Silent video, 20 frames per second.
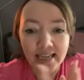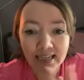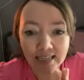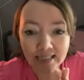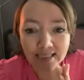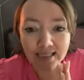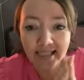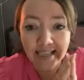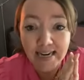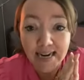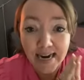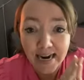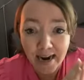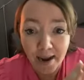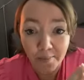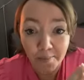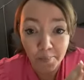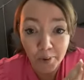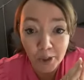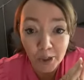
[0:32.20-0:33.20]
It is the
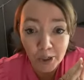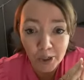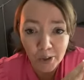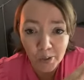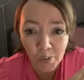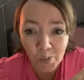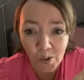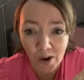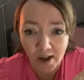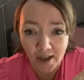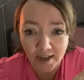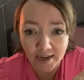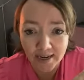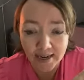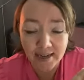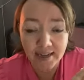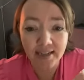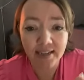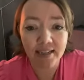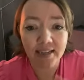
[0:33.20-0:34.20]

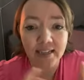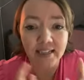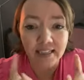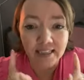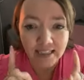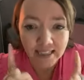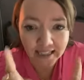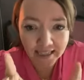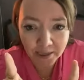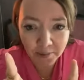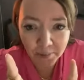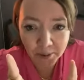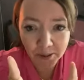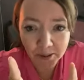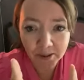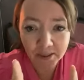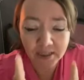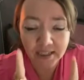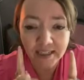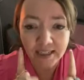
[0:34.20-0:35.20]
#1
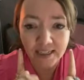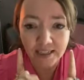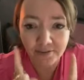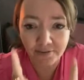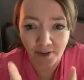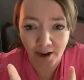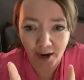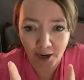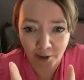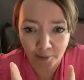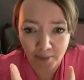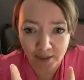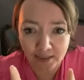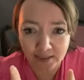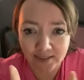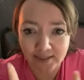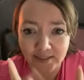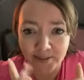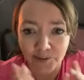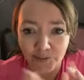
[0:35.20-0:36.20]
clickable
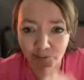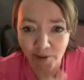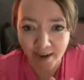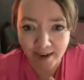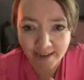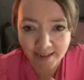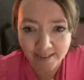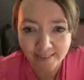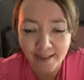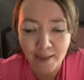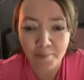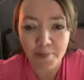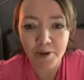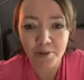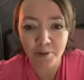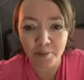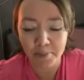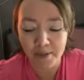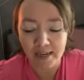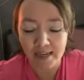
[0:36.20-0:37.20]
environment, right? Let me
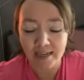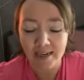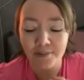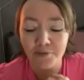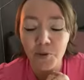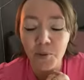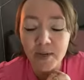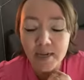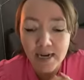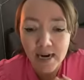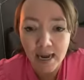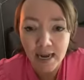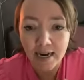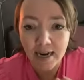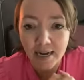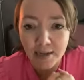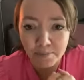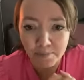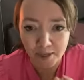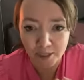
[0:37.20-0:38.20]
repeat. If you are not
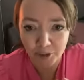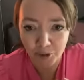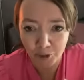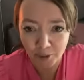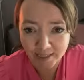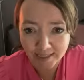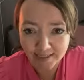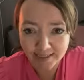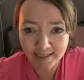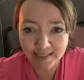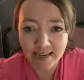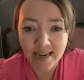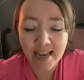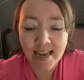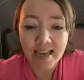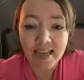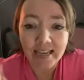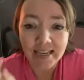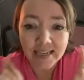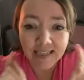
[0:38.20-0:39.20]
on Pinterest,
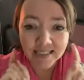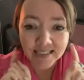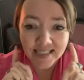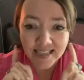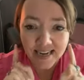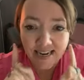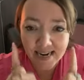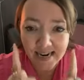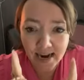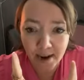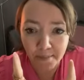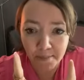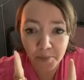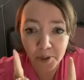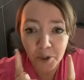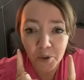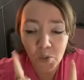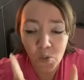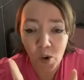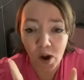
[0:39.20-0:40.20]
it is the
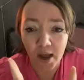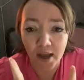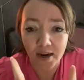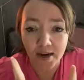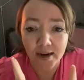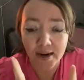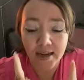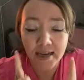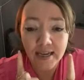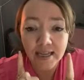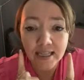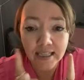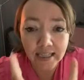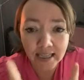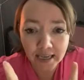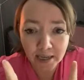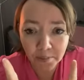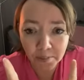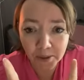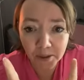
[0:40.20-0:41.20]
#1
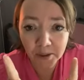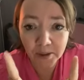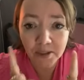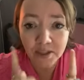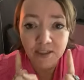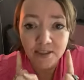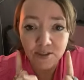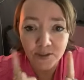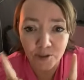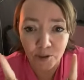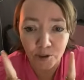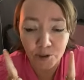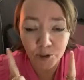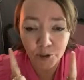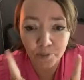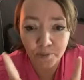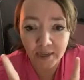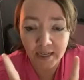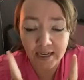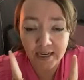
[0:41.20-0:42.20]
clickable
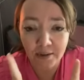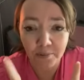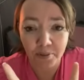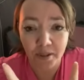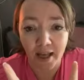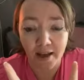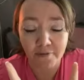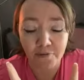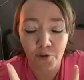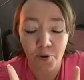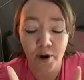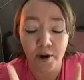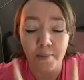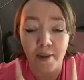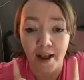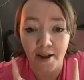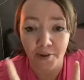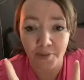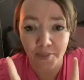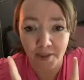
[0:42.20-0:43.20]
social media platform
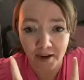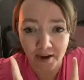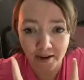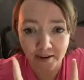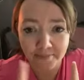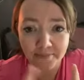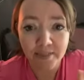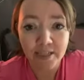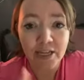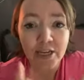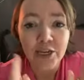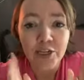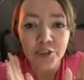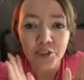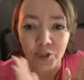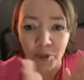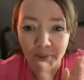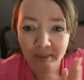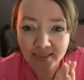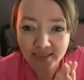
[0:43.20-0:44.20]
out there.
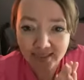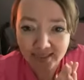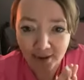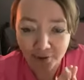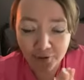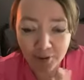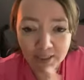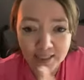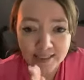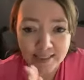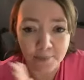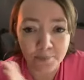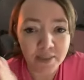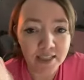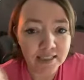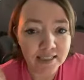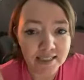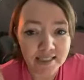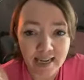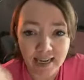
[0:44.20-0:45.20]
So it's definitely
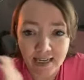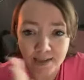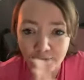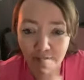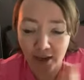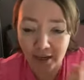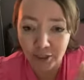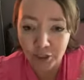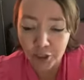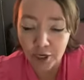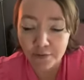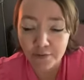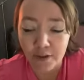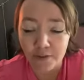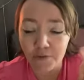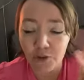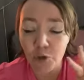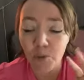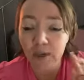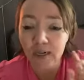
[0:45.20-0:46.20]
something to take advantage of.
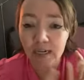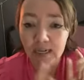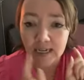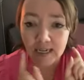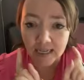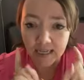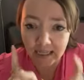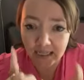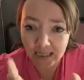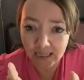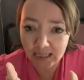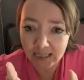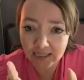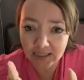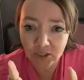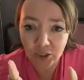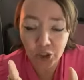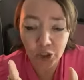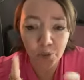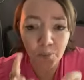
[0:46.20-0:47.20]
If you are needing
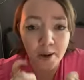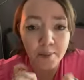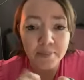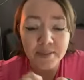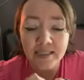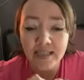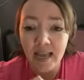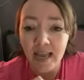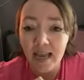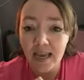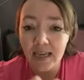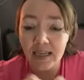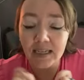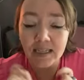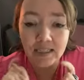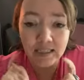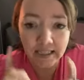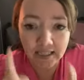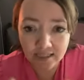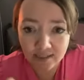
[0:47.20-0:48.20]
clicks to your website,
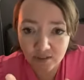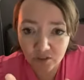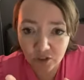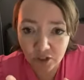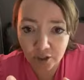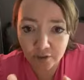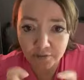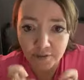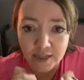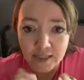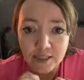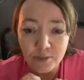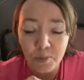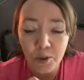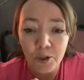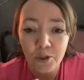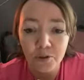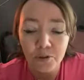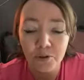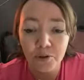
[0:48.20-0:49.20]
clicks to your
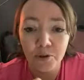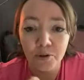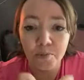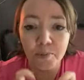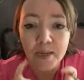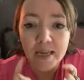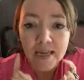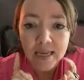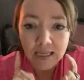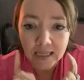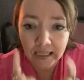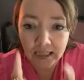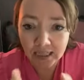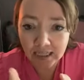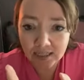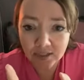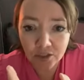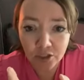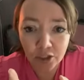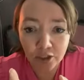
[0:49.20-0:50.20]
Facebook group,
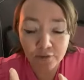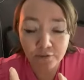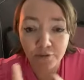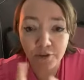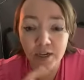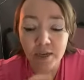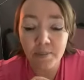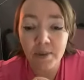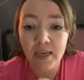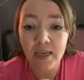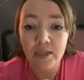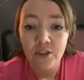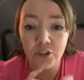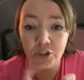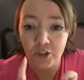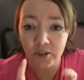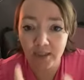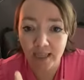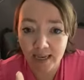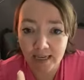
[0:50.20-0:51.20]
clicks to your freebie,
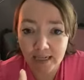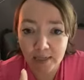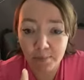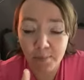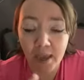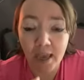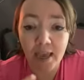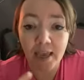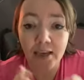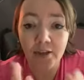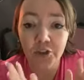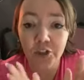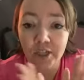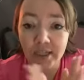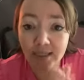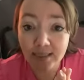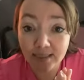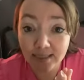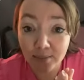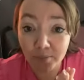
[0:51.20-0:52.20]
to your landing page,
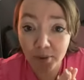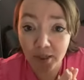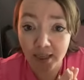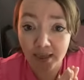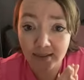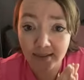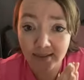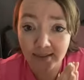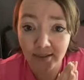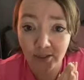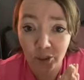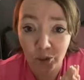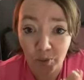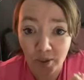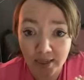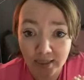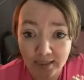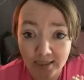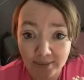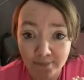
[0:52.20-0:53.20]
it is the place to do
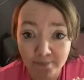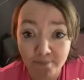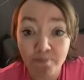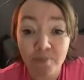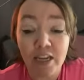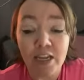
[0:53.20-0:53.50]
it.